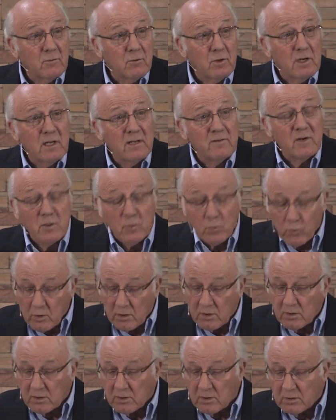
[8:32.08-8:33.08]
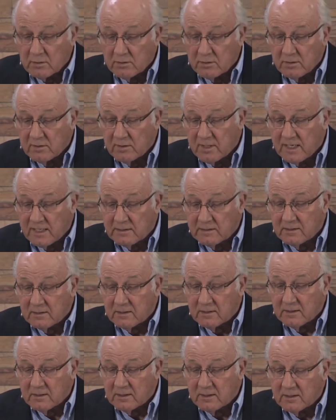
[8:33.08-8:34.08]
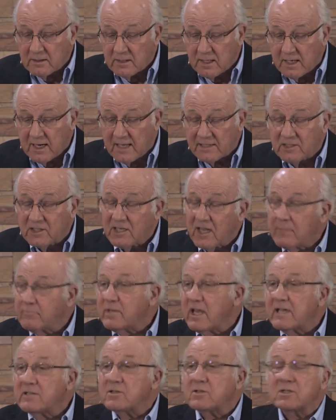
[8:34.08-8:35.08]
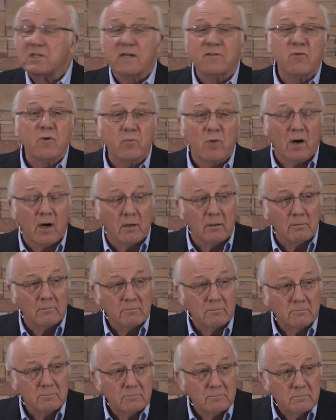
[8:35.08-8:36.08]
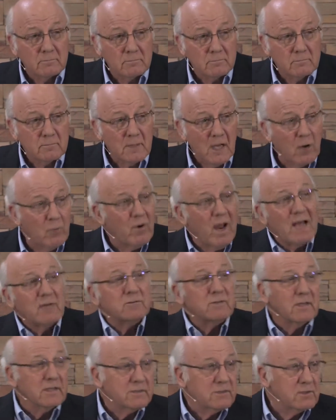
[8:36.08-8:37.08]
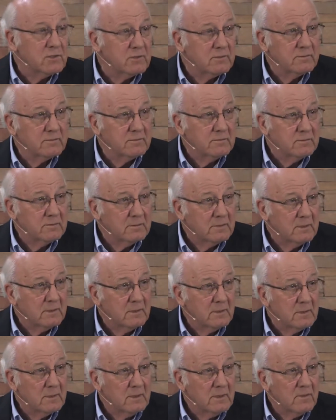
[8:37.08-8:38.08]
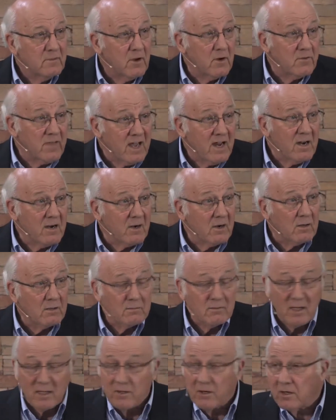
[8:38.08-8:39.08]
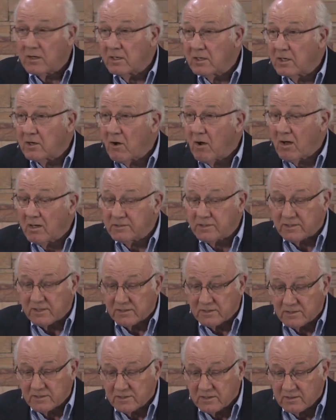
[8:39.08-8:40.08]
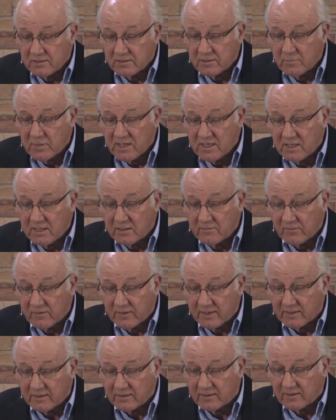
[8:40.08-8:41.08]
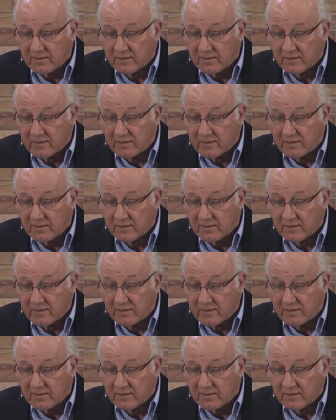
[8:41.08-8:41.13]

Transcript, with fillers: live in a world that, that has temptations everywhere around us. They're there, and they're going to cause us to be conflicted.